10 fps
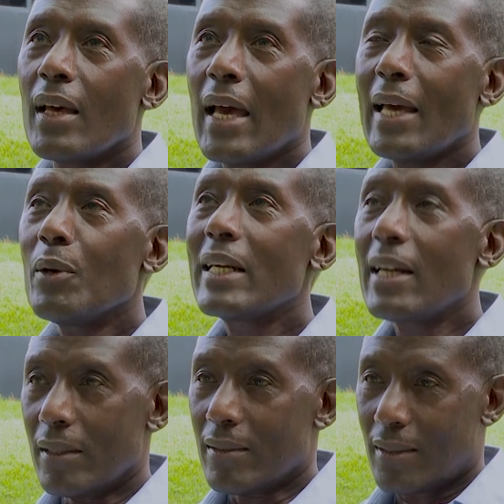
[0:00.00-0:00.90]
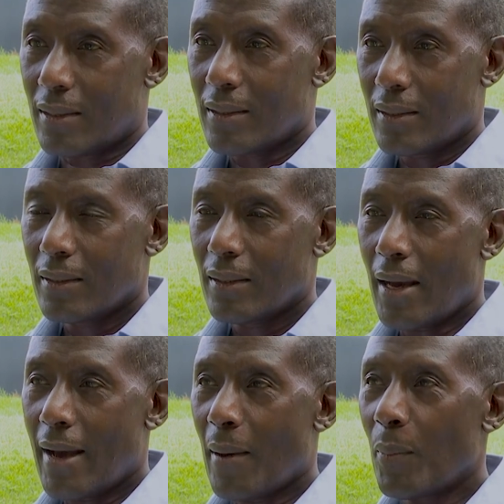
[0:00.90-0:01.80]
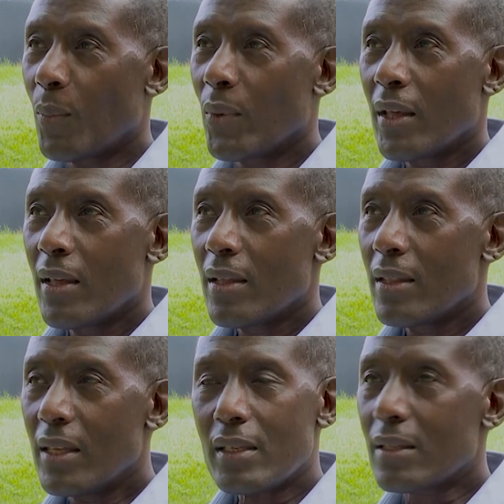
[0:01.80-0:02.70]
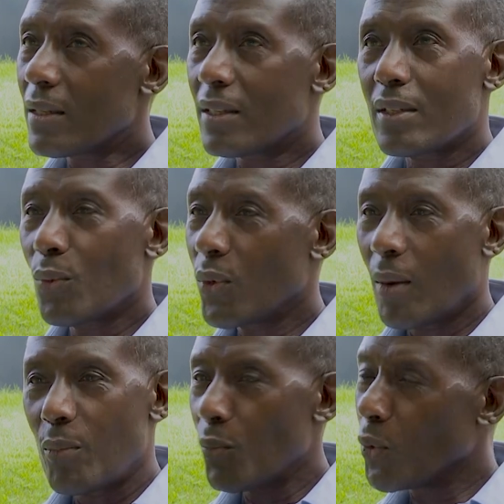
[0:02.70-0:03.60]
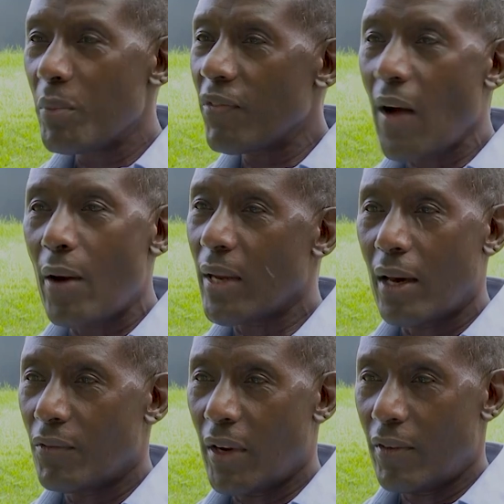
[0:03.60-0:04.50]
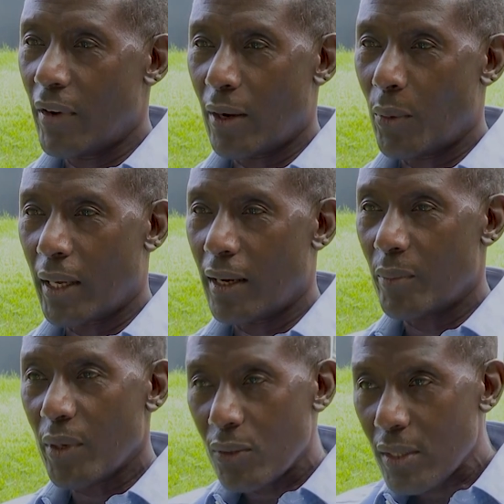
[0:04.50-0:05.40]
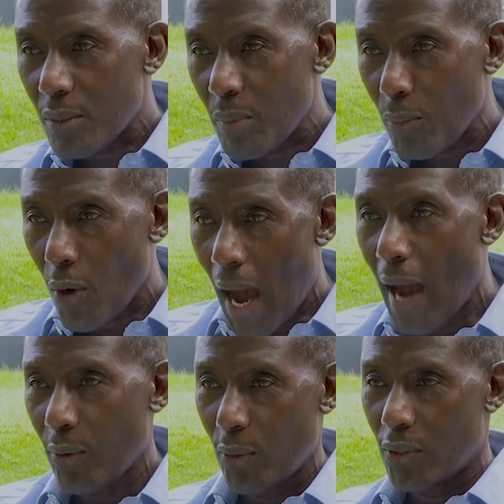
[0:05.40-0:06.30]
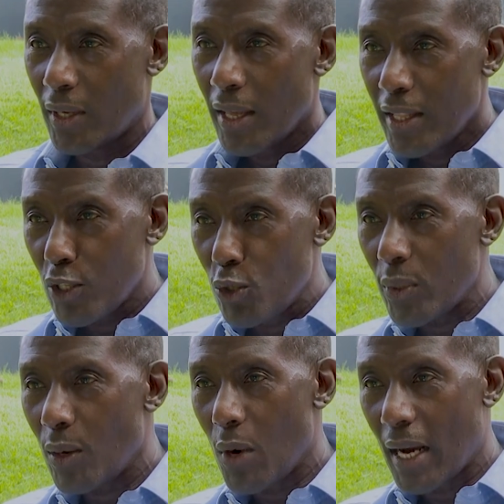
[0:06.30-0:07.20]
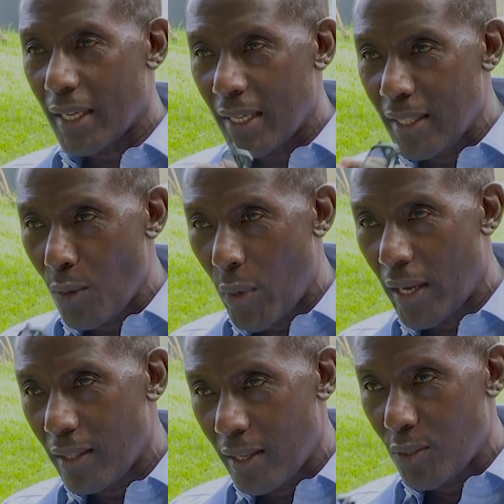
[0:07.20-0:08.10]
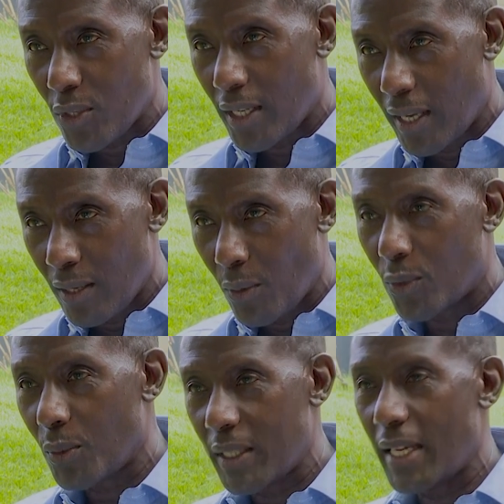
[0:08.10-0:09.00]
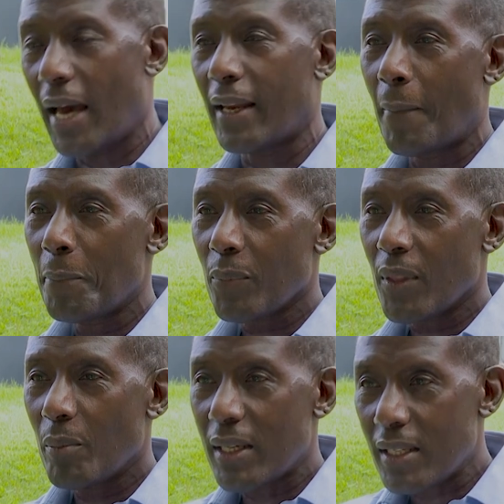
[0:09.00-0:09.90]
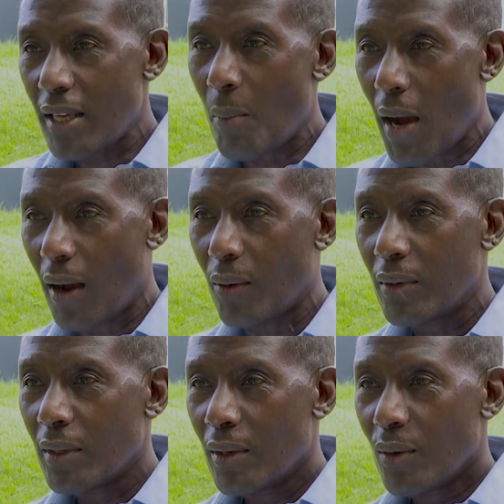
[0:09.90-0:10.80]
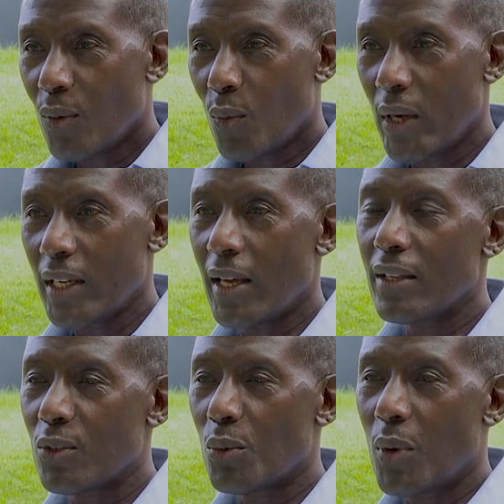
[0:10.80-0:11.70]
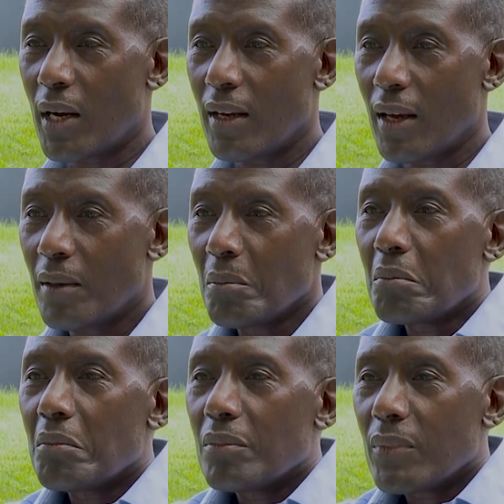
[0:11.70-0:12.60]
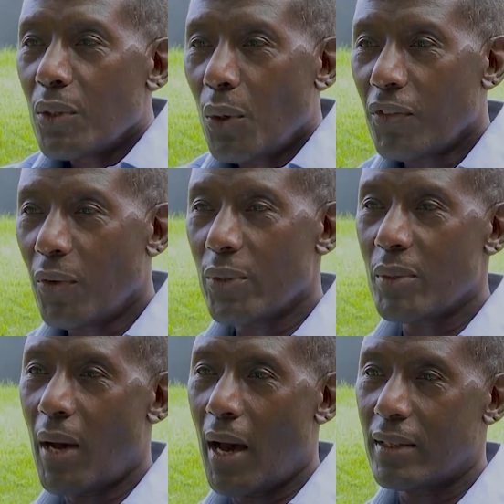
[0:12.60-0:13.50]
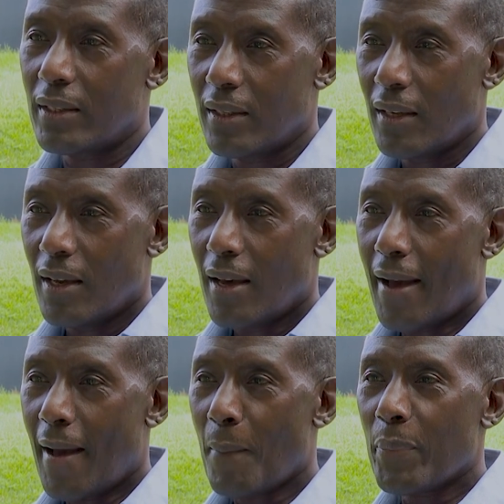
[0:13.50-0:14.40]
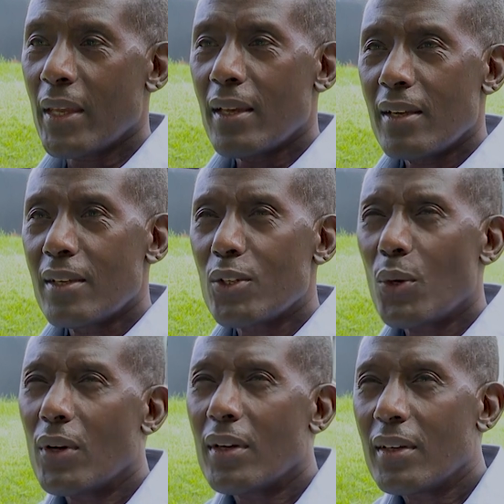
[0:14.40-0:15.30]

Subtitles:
anywhere else, this would be found out very, very quickly, because these people are good. They do the work in a way that you say it ought to be done. But somehow, when it gets to Rwanda, it all falls apart. So,